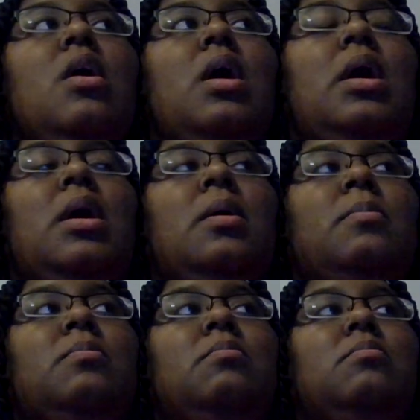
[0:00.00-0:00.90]

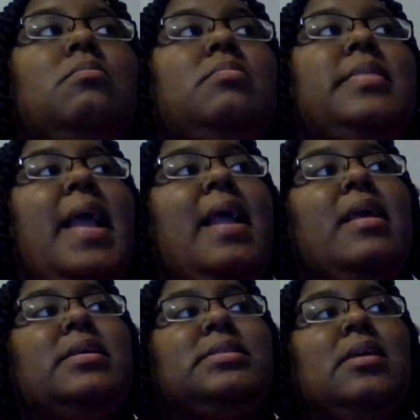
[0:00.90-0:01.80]
Um, that
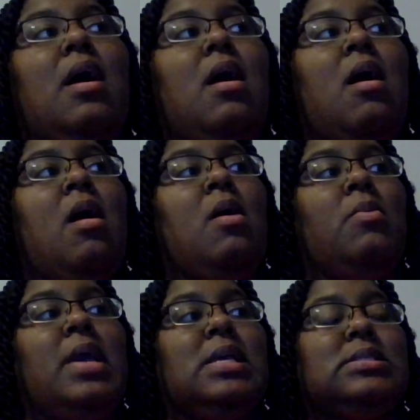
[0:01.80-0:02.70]
has
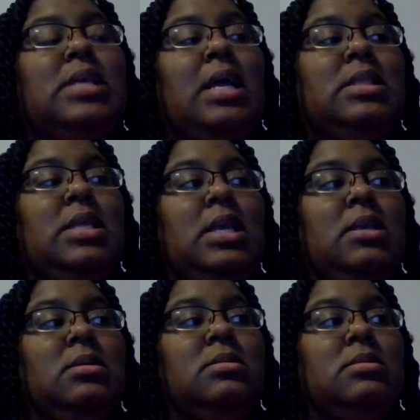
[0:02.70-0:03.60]
always, I
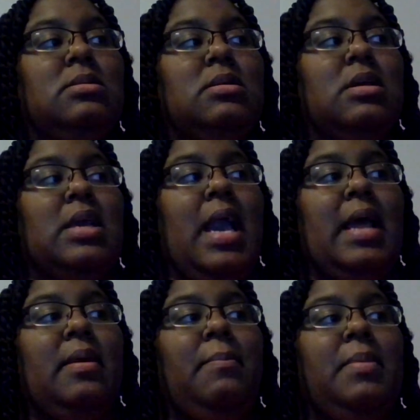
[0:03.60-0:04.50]
think,
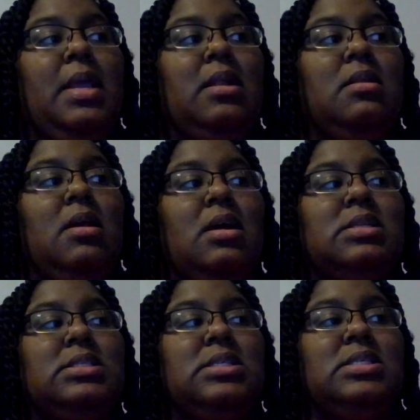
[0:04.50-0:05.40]
kind of been a
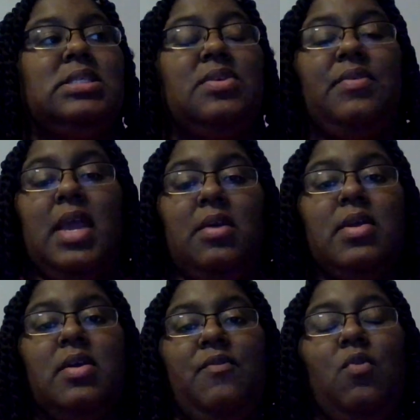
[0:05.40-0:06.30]
sensitive
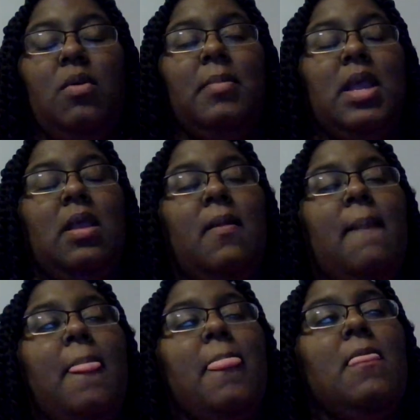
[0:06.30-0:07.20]
area for me.
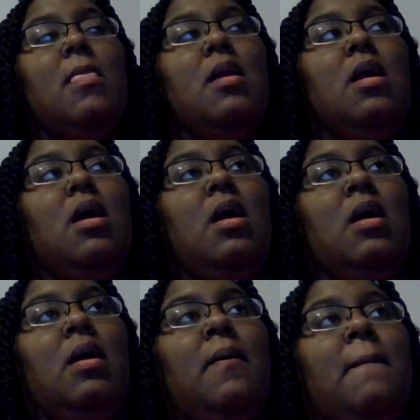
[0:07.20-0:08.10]

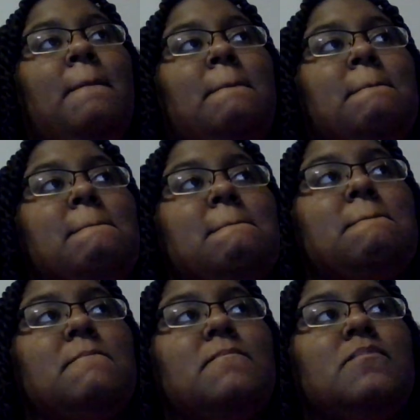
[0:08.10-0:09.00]
Um,
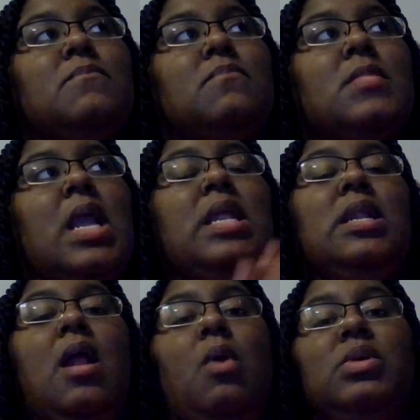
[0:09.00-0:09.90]
and
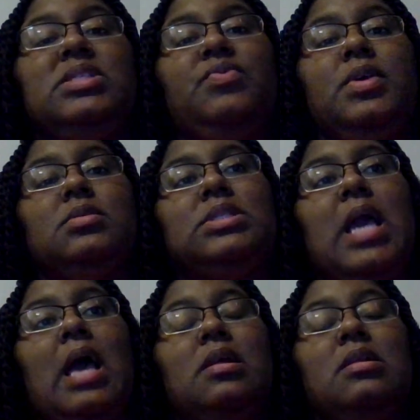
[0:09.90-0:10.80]
it always feels
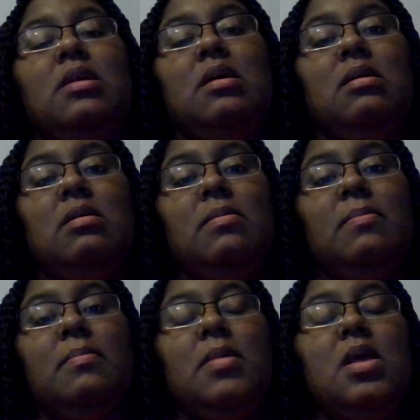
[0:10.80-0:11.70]
kind of numb.
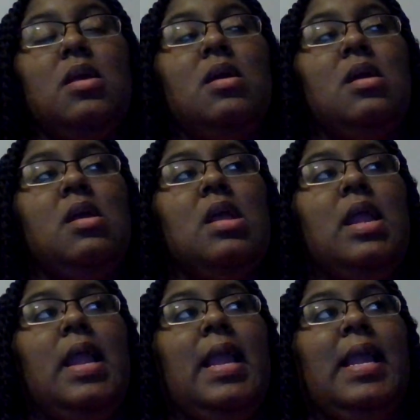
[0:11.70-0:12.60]

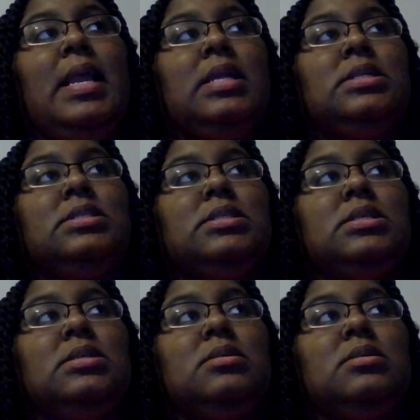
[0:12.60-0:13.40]
And